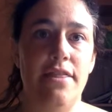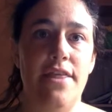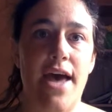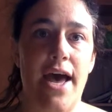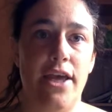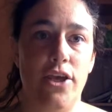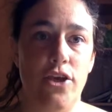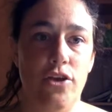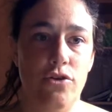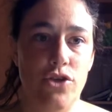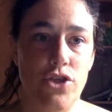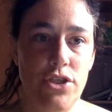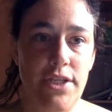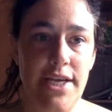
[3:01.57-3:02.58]
that
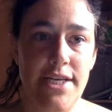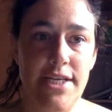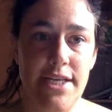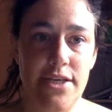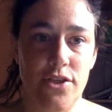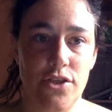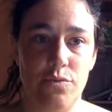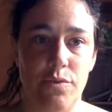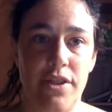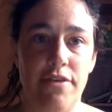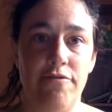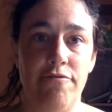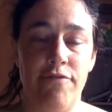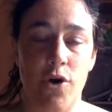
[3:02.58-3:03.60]
usually deals with
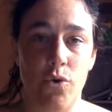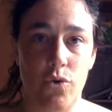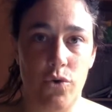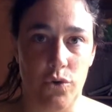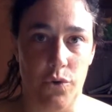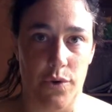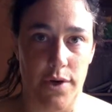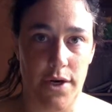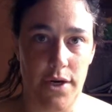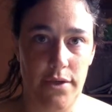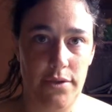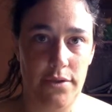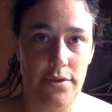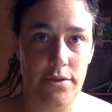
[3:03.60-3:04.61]
folklore,
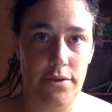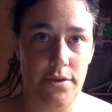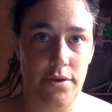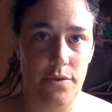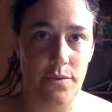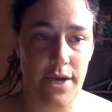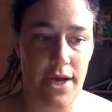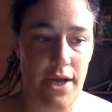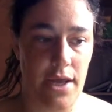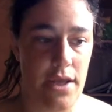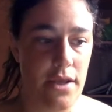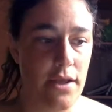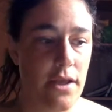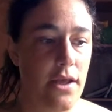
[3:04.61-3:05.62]

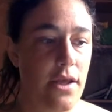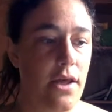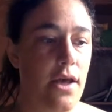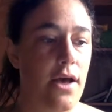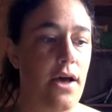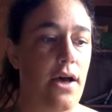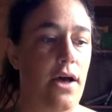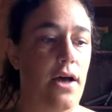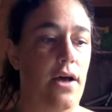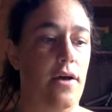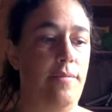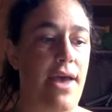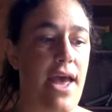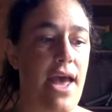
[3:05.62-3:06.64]
okay?
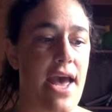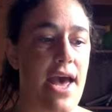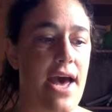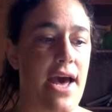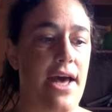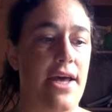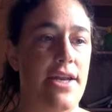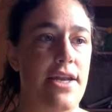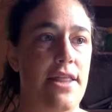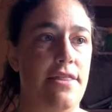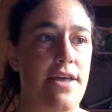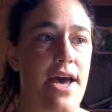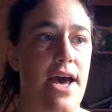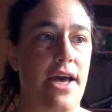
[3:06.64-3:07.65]
And
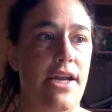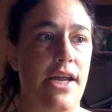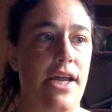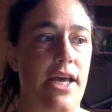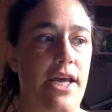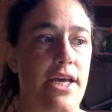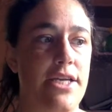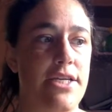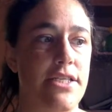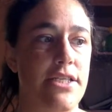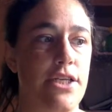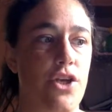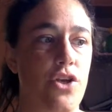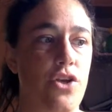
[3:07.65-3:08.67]
that it
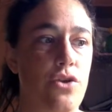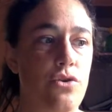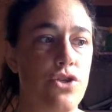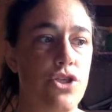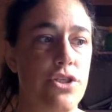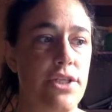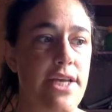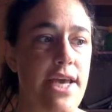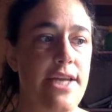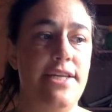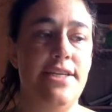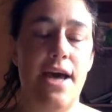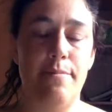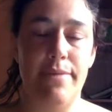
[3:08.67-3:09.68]
usually
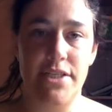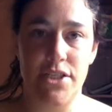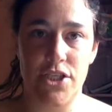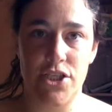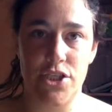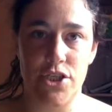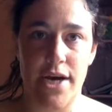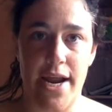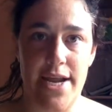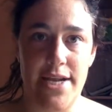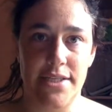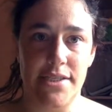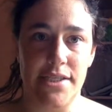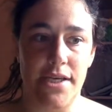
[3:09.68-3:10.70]

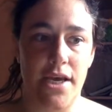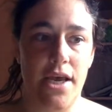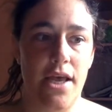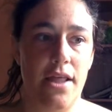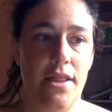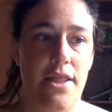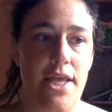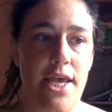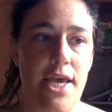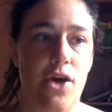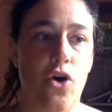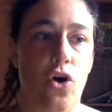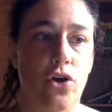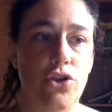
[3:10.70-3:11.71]
demonstrates the
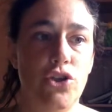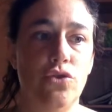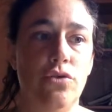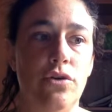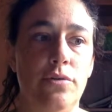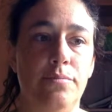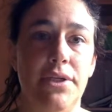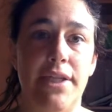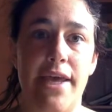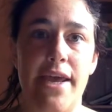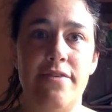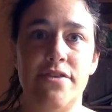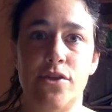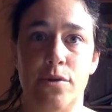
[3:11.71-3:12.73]
cultural
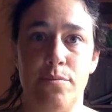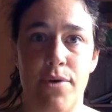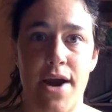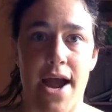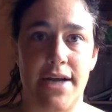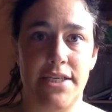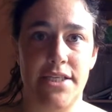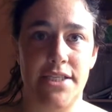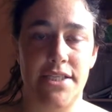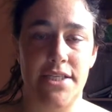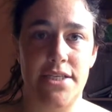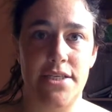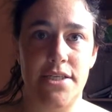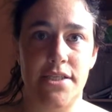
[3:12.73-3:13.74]
beliefs or
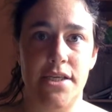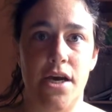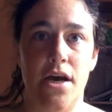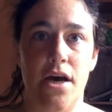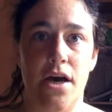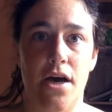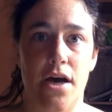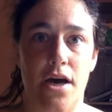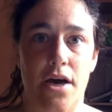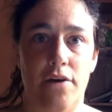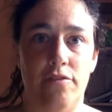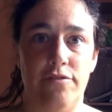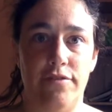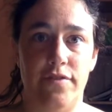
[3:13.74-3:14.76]
practices
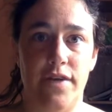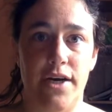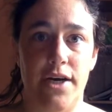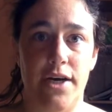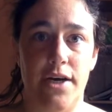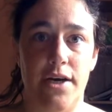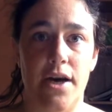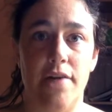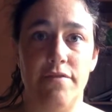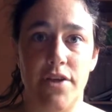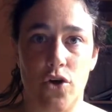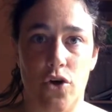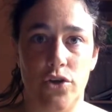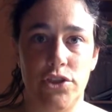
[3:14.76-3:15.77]
of
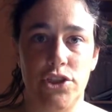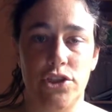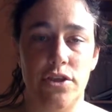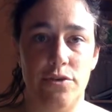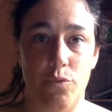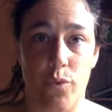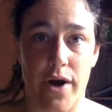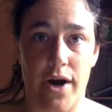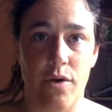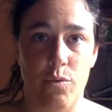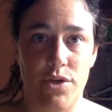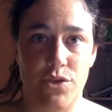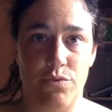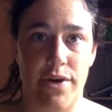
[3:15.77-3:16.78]
the culture where it
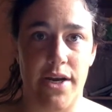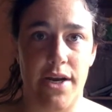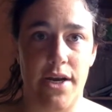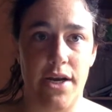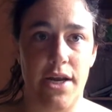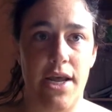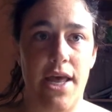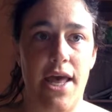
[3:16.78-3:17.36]
was written,